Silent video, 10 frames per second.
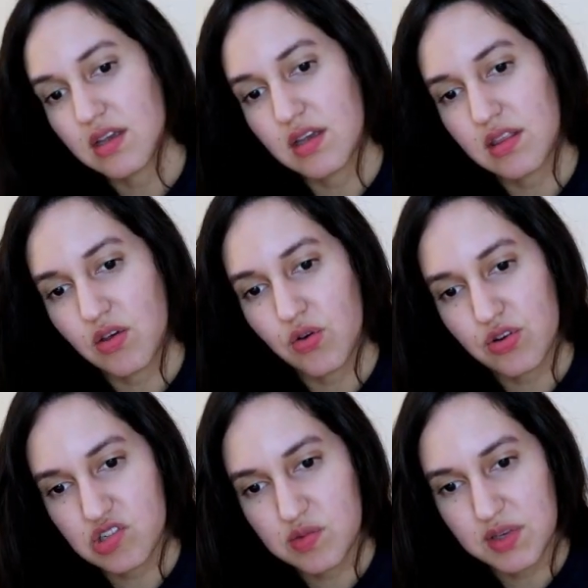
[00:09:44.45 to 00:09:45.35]
in the
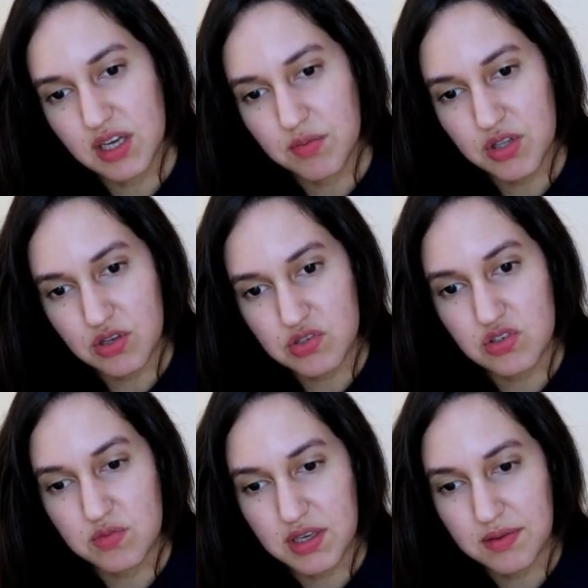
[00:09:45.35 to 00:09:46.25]
order to become closer
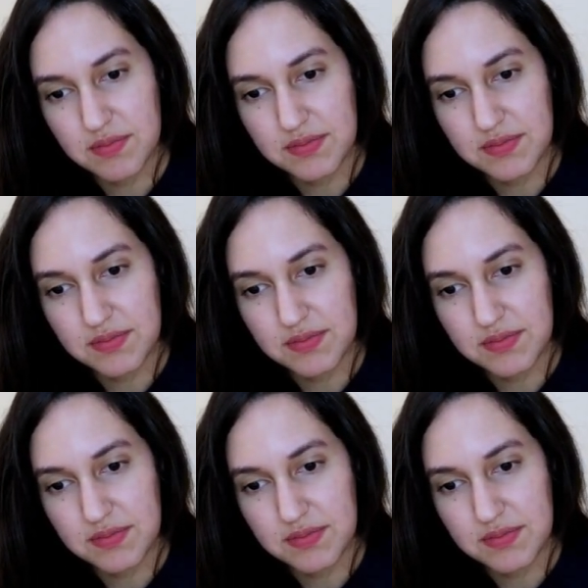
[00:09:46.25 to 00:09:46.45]
to me.